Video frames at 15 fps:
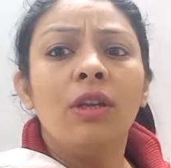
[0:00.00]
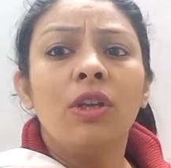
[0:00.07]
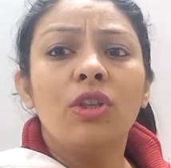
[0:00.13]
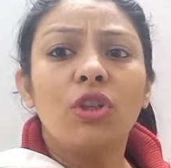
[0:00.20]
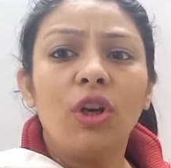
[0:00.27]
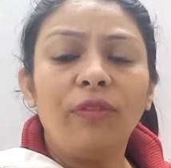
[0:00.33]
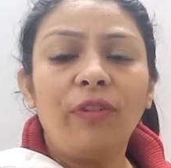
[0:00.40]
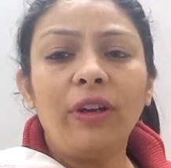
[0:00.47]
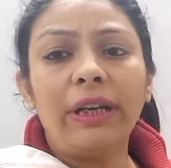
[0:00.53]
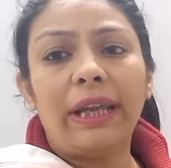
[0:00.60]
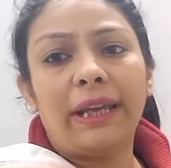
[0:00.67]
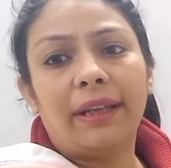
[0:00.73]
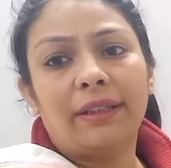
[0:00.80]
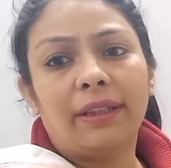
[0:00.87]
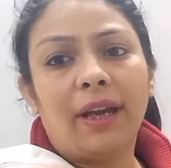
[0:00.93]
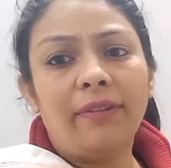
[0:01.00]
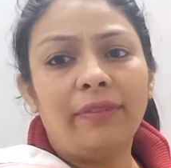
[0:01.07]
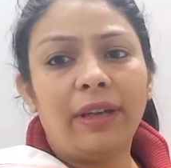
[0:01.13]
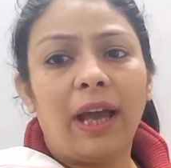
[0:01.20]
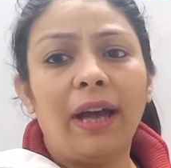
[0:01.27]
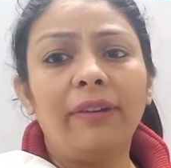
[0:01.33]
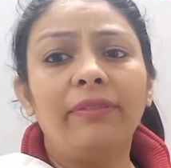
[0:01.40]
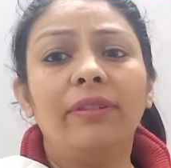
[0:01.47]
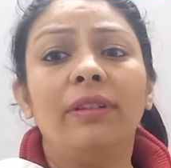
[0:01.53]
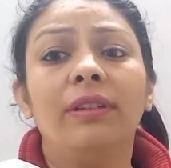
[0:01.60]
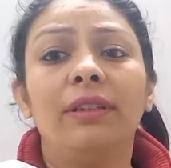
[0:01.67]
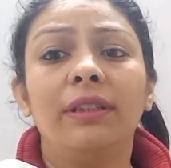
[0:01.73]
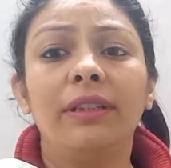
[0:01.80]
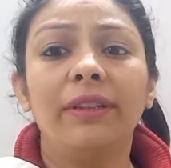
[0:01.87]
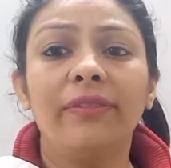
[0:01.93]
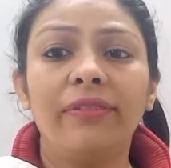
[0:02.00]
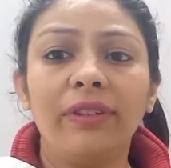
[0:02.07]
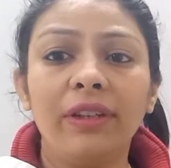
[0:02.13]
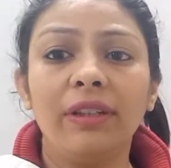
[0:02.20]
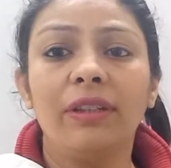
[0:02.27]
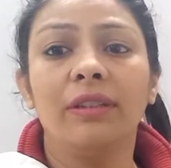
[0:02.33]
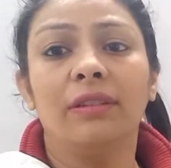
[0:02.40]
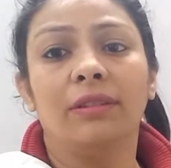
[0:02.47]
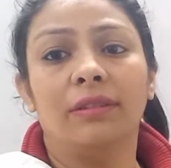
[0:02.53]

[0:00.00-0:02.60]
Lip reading: So for area, we have different